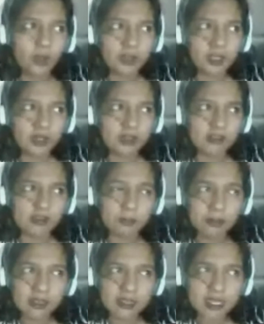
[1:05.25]
What are your
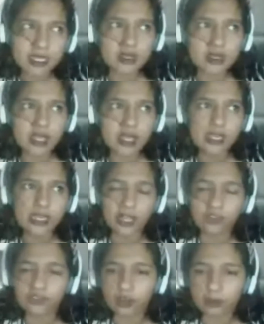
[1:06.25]
biggest
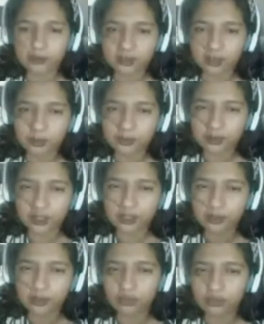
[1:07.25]
personal and cultural
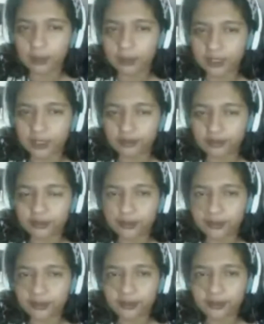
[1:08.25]
obstacles to
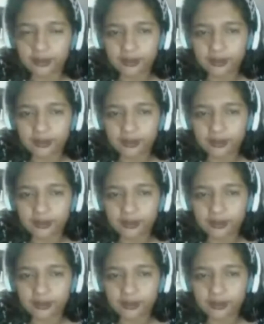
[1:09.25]
happiness?